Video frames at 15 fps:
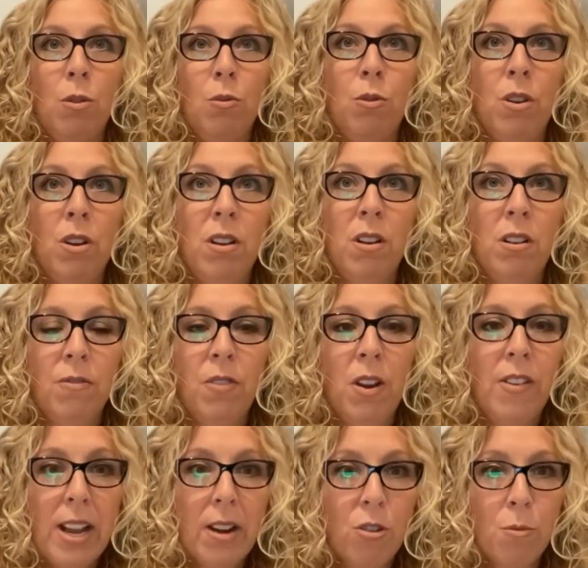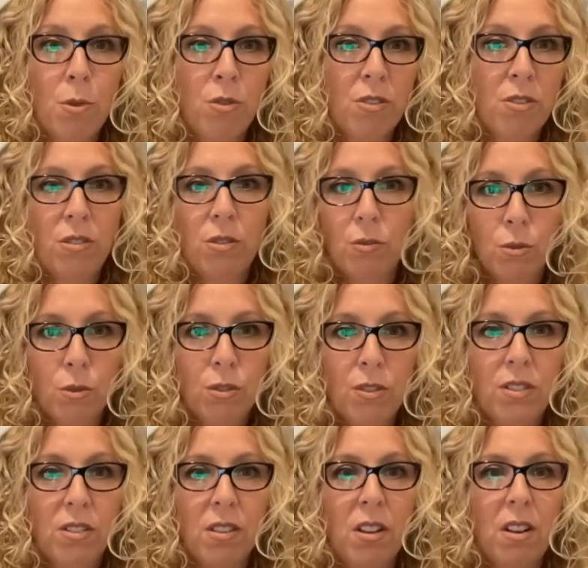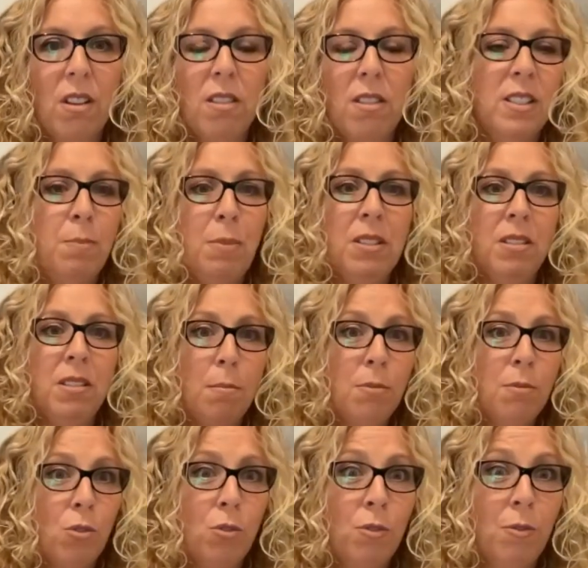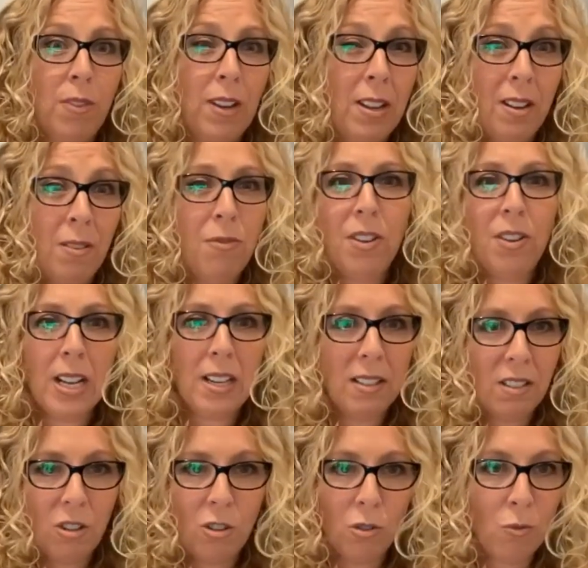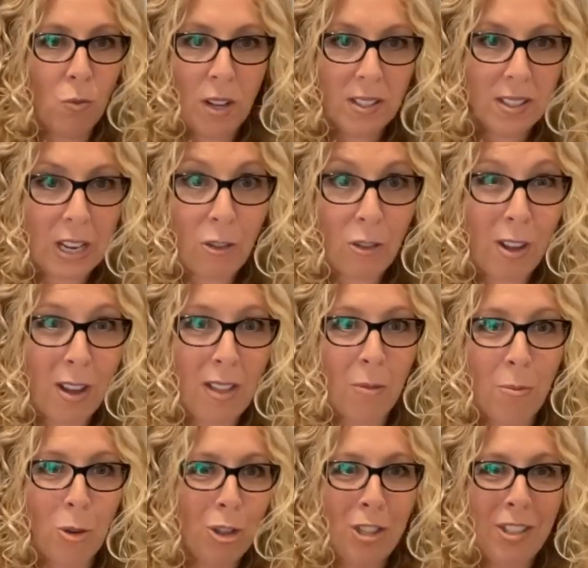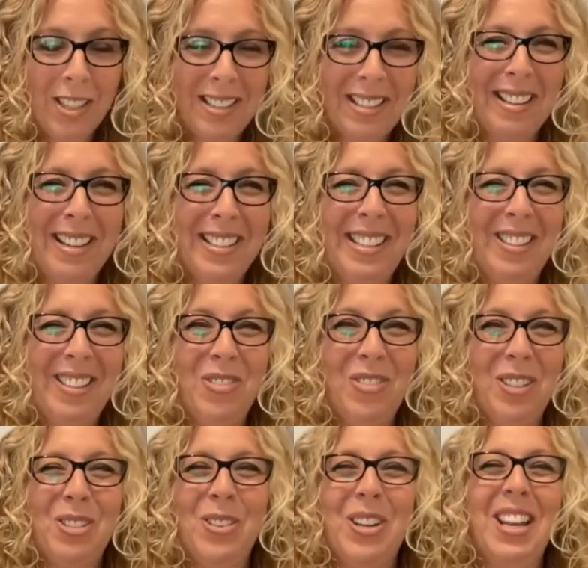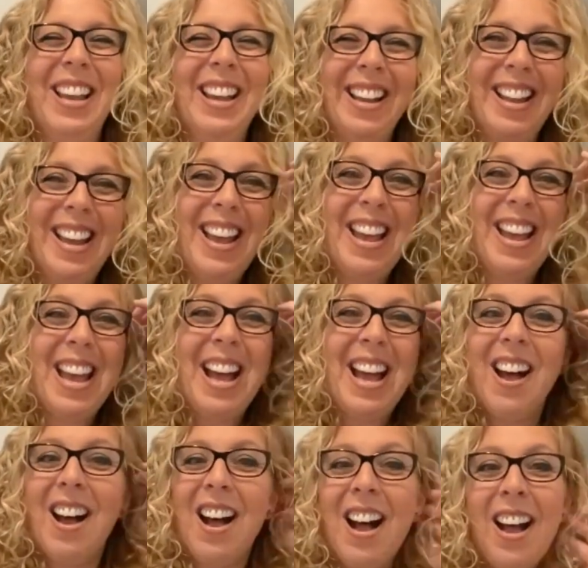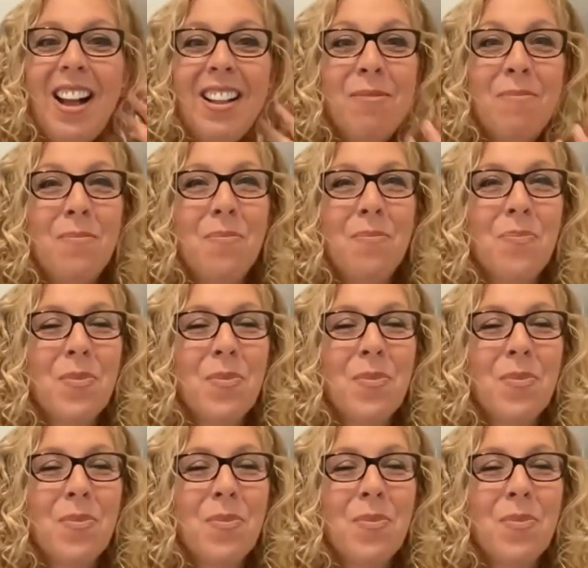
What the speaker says: through a very acrimonious divorce. There's been some sort of infidelity on one side or the other. I'm not going to take sides here on this one. And